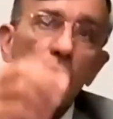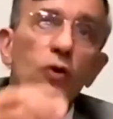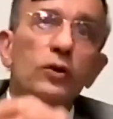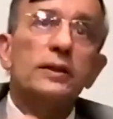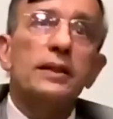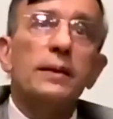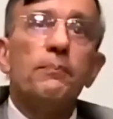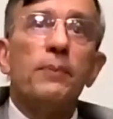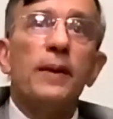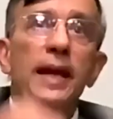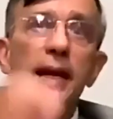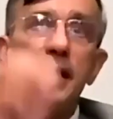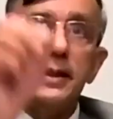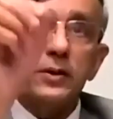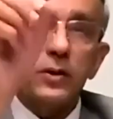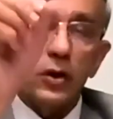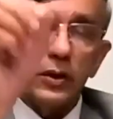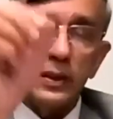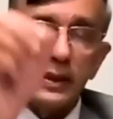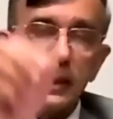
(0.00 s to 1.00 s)
out the
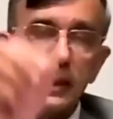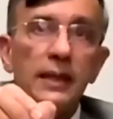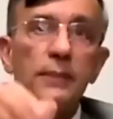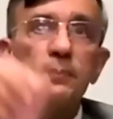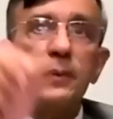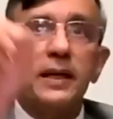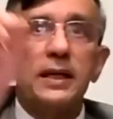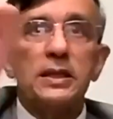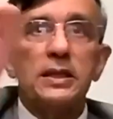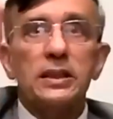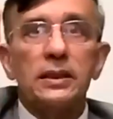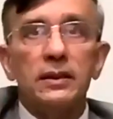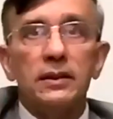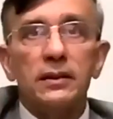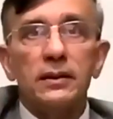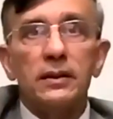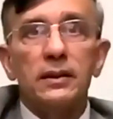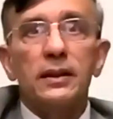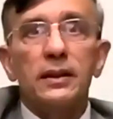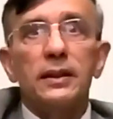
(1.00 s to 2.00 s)
plaint or the writ
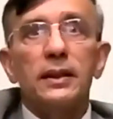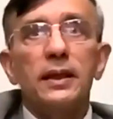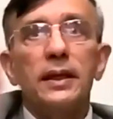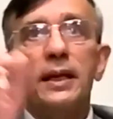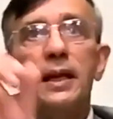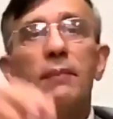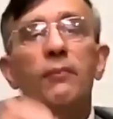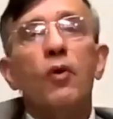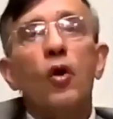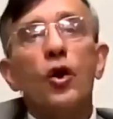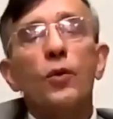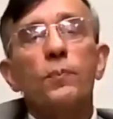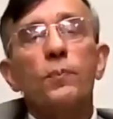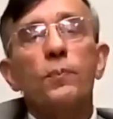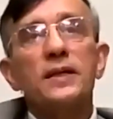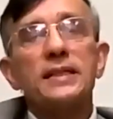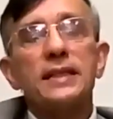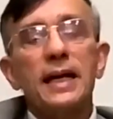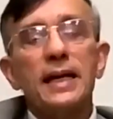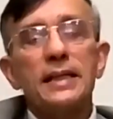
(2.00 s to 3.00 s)
petition in a more
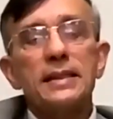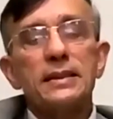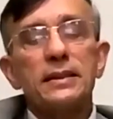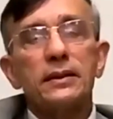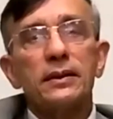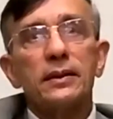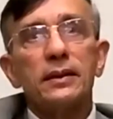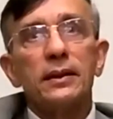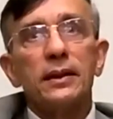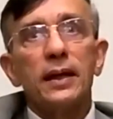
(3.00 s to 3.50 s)
precise